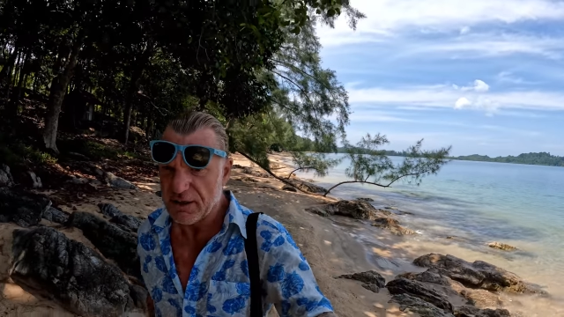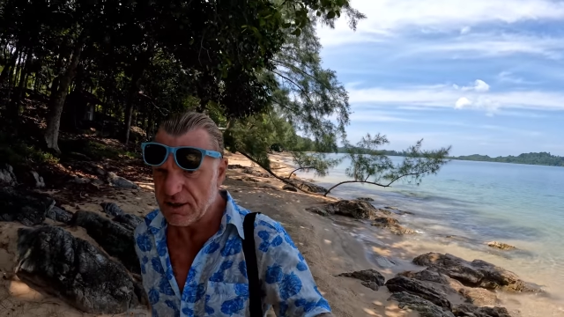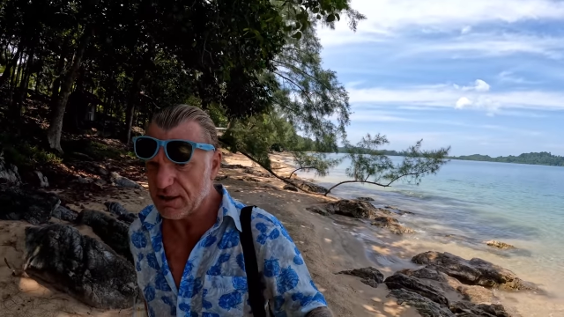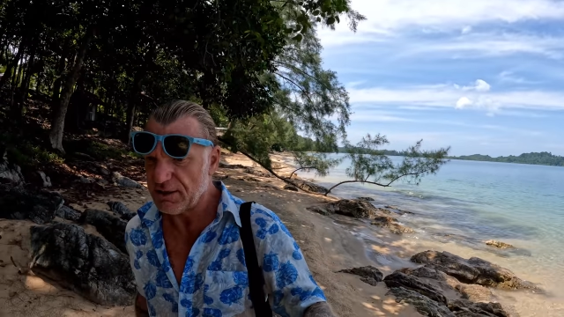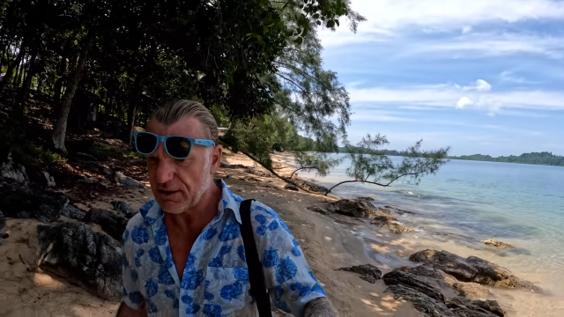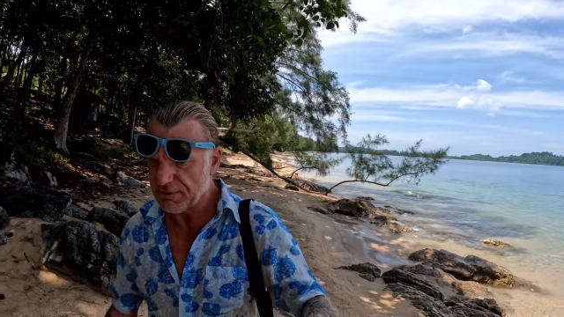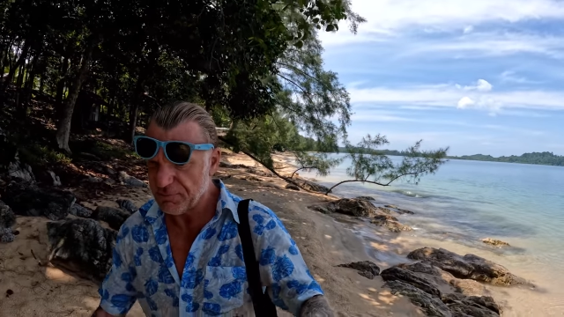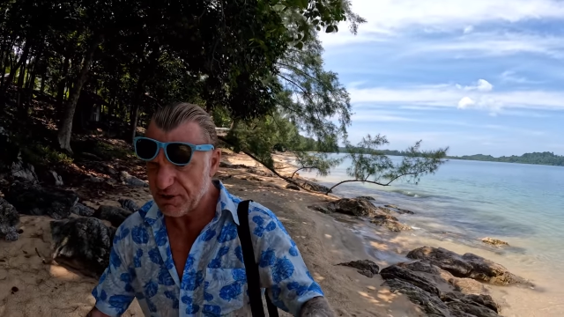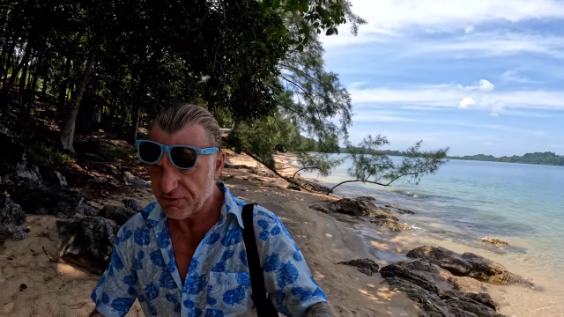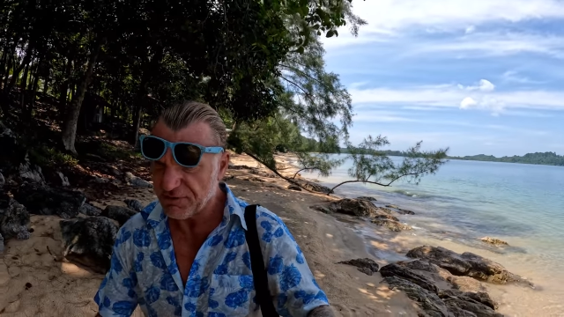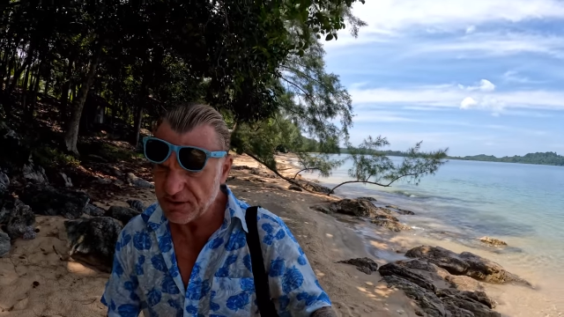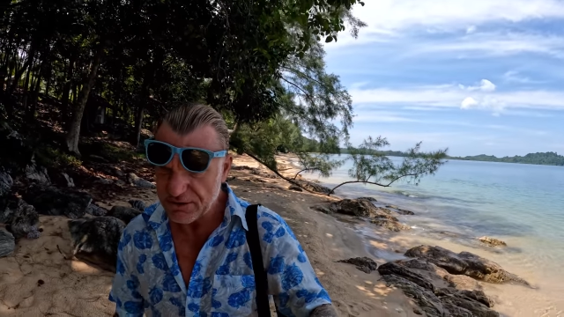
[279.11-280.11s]
that, that
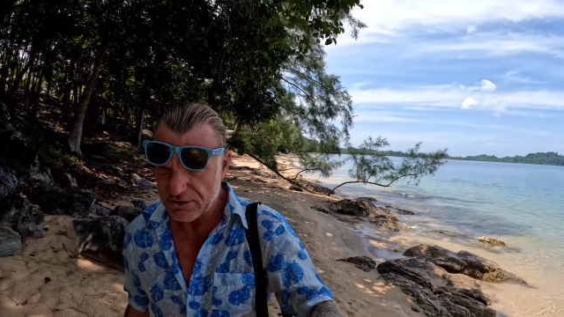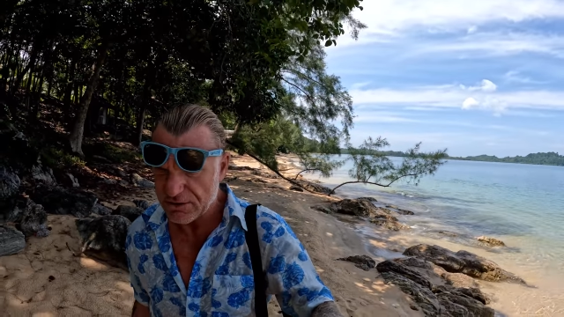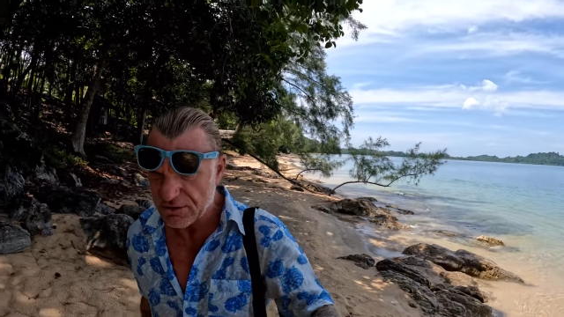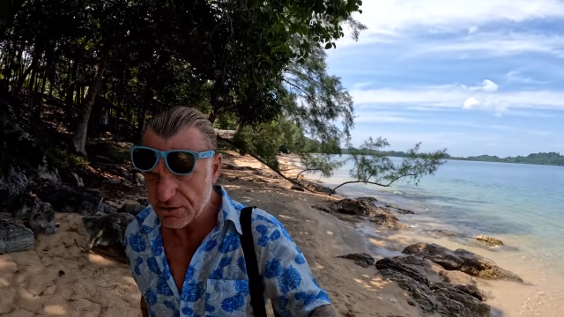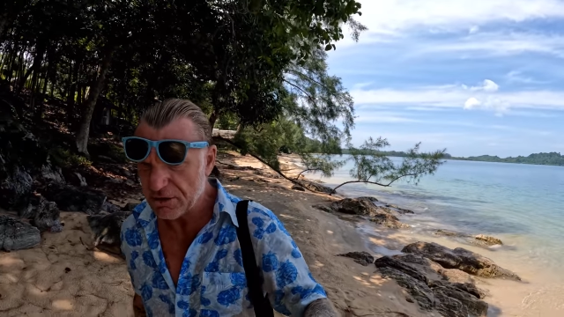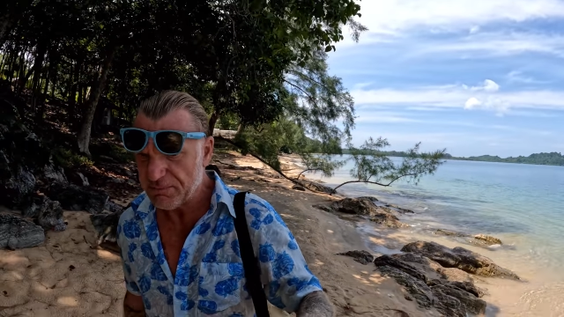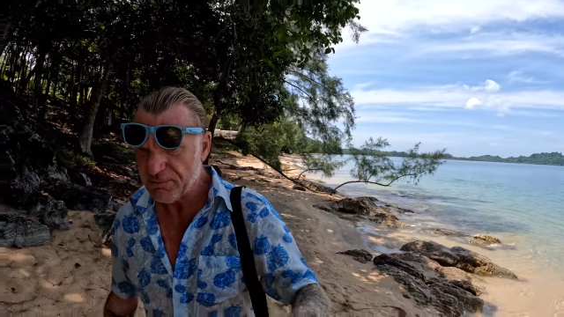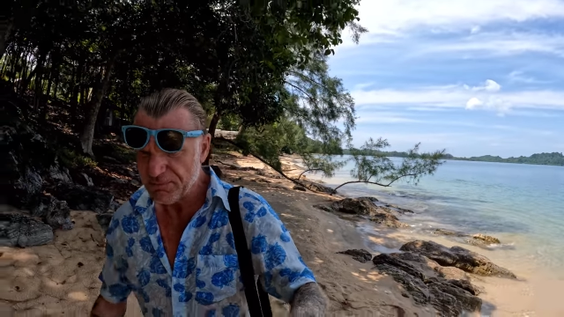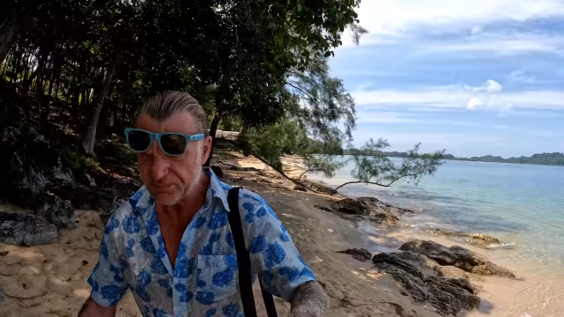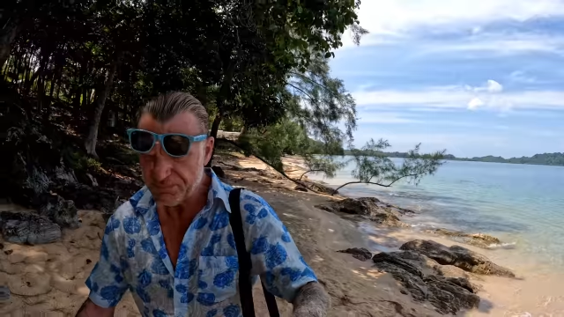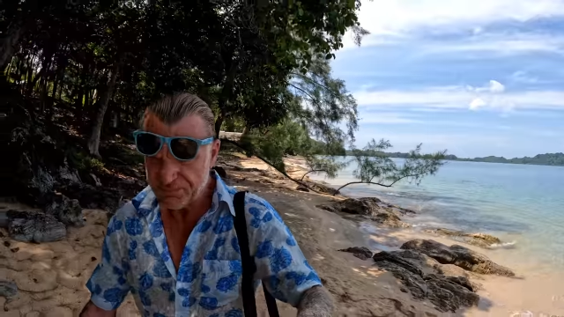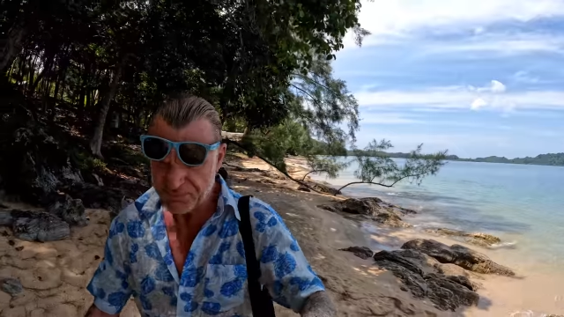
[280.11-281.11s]
big thunderstorm
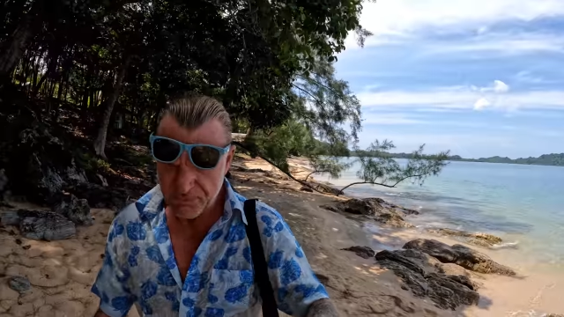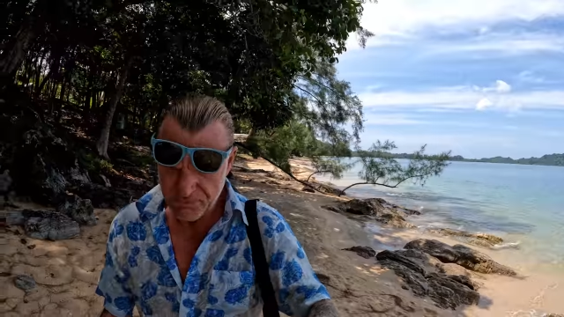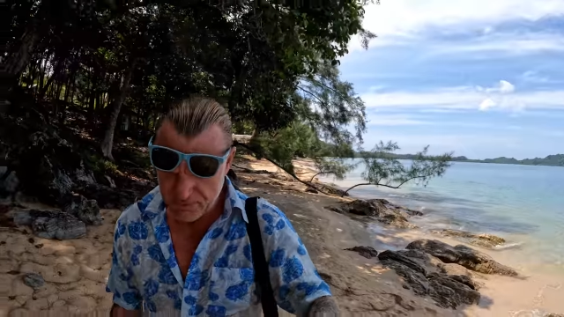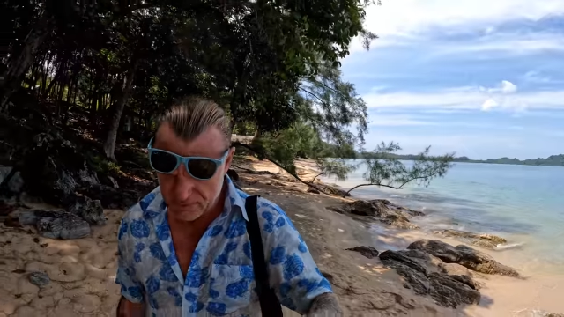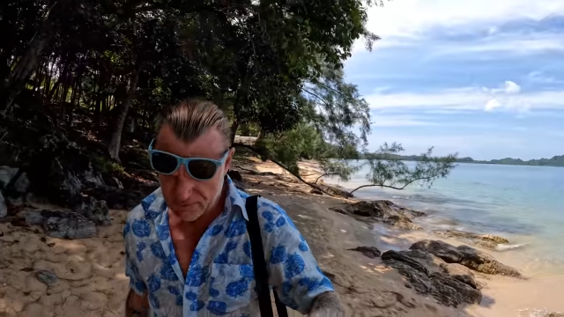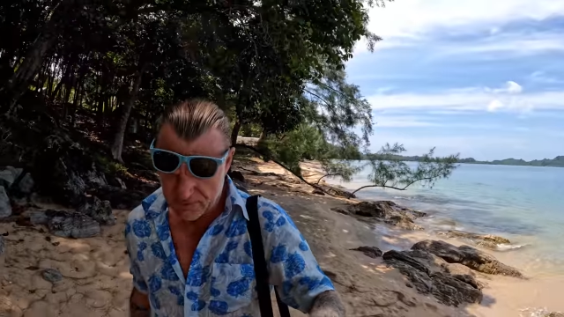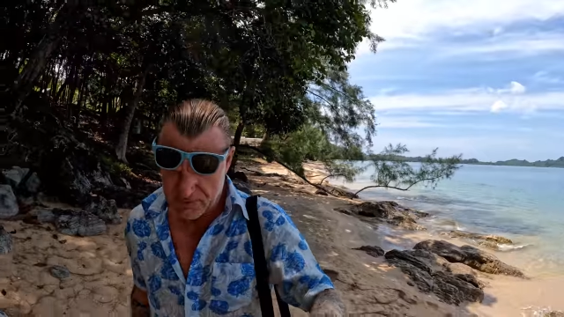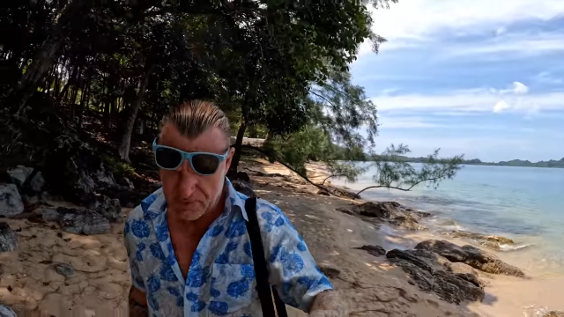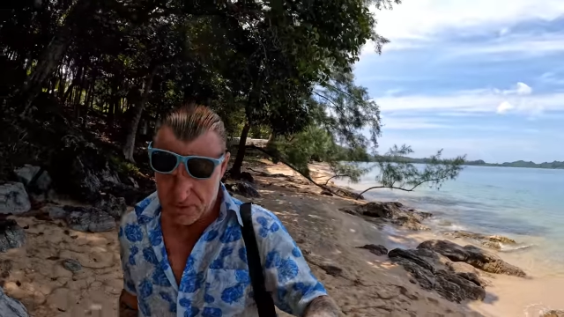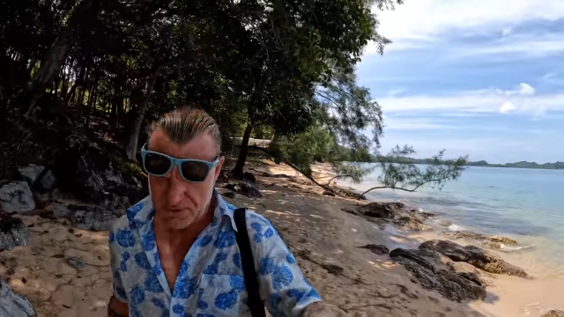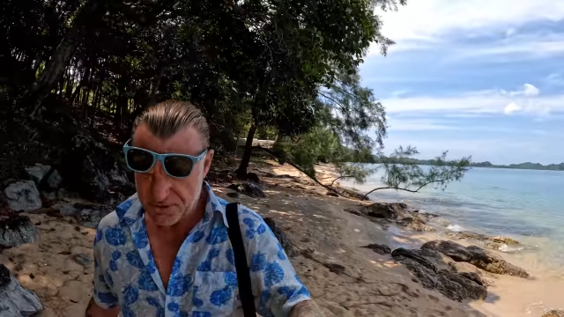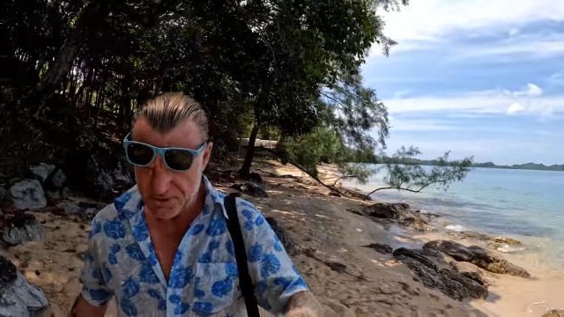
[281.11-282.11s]

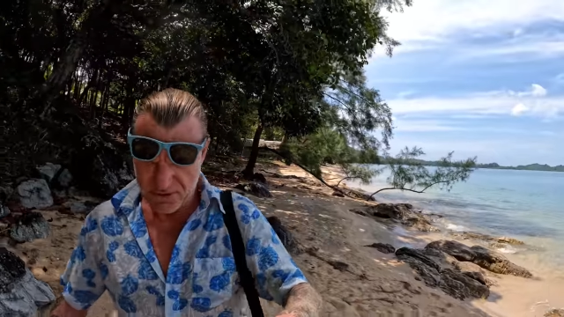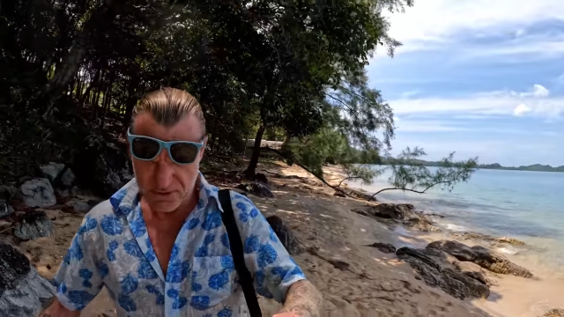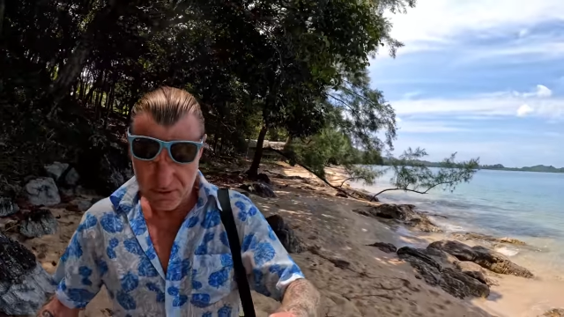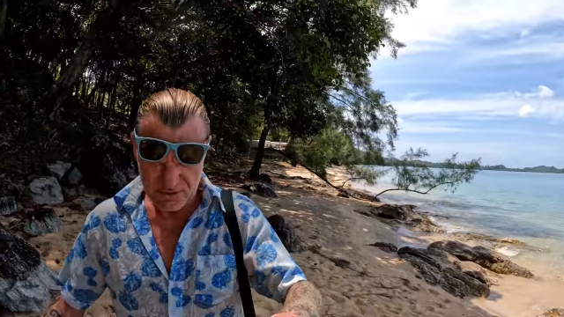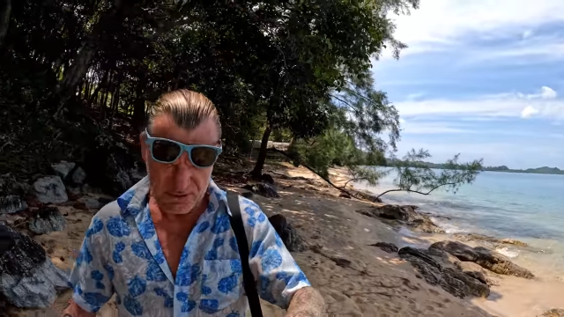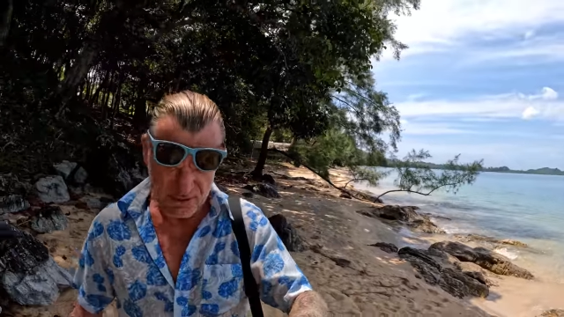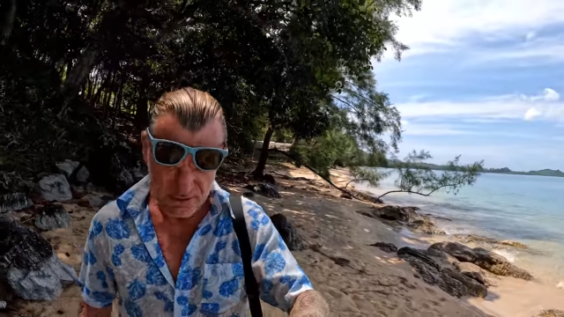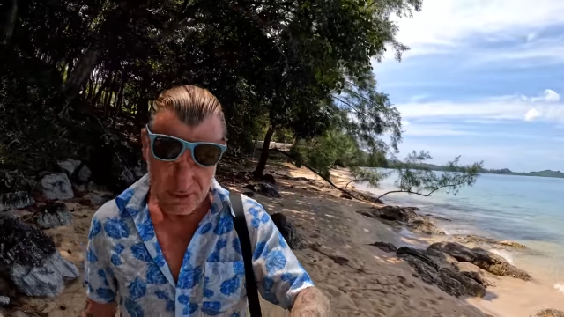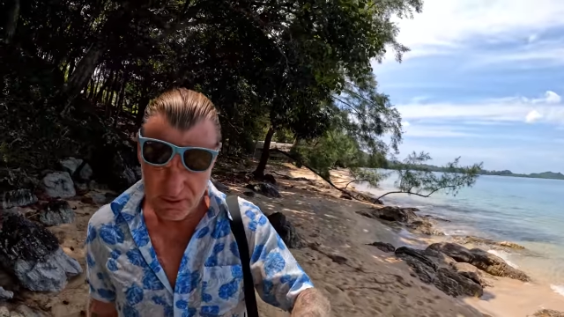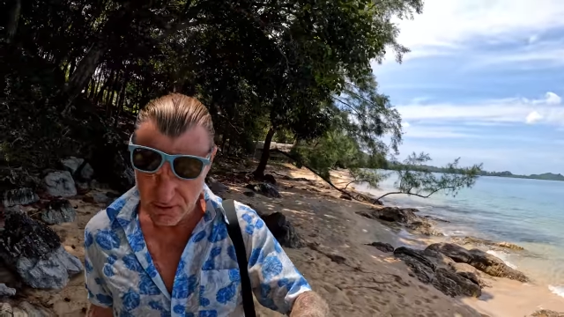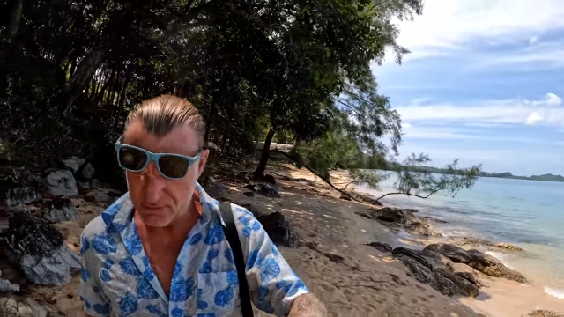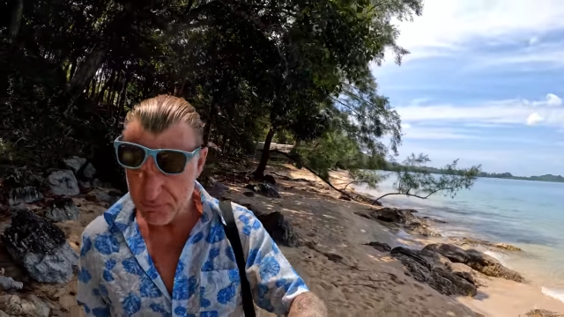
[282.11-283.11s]
is
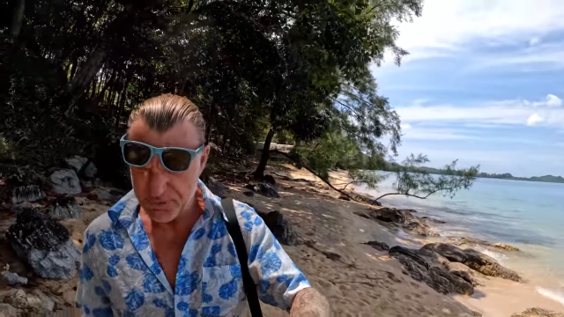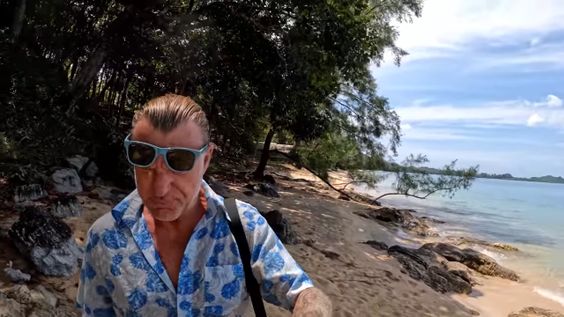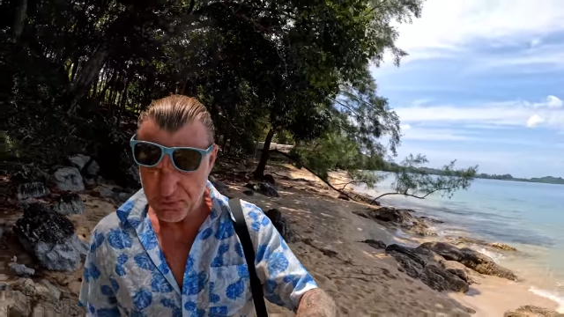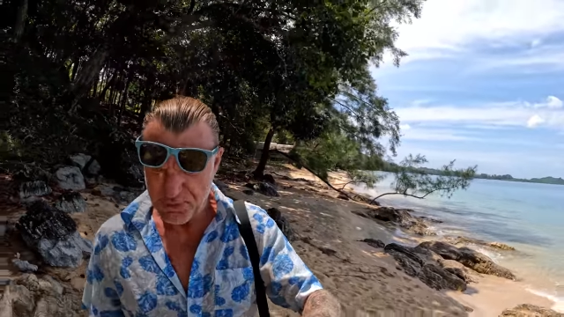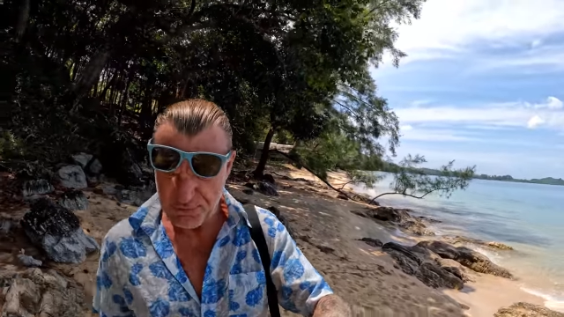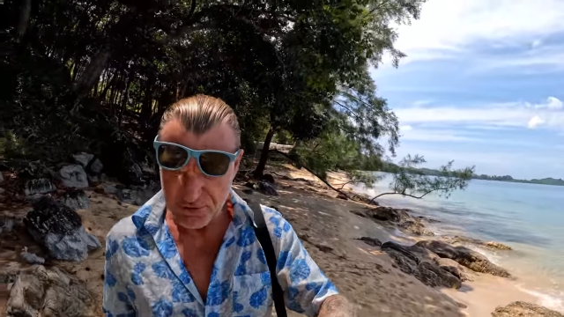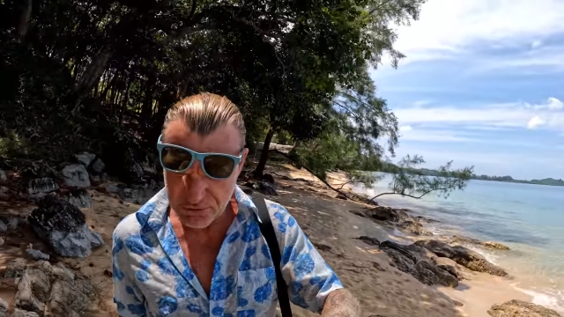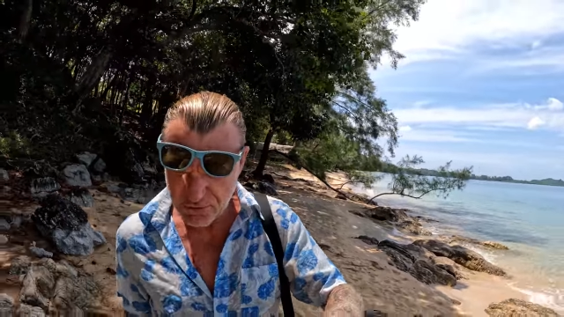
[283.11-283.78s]
it was proper